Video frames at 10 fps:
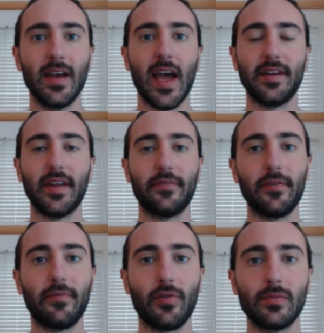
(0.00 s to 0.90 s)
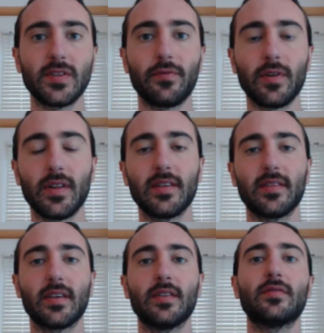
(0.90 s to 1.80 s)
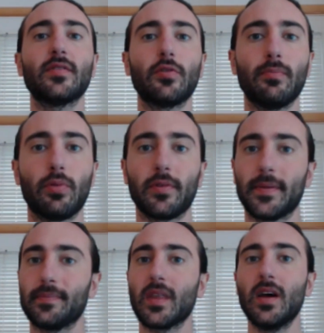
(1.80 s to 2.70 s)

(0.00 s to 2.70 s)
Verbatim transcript: and different forms of releasing is so important.